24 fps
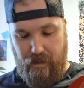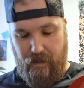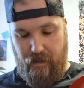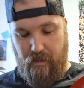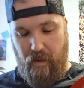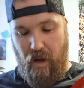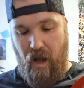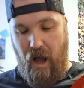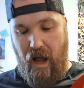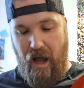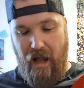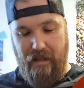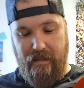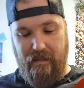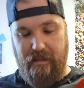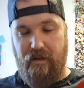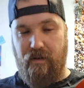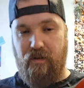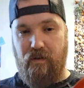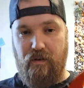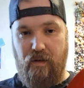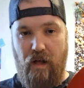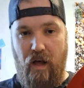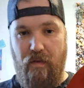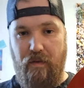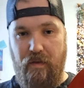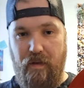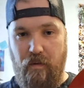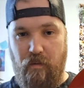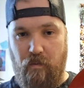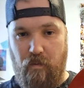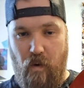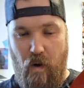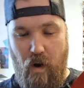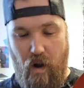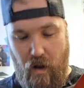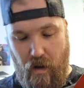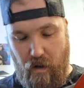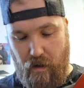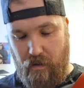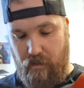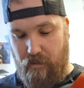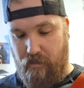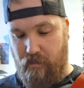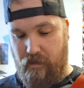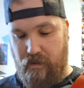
pots. There's nothing wrong.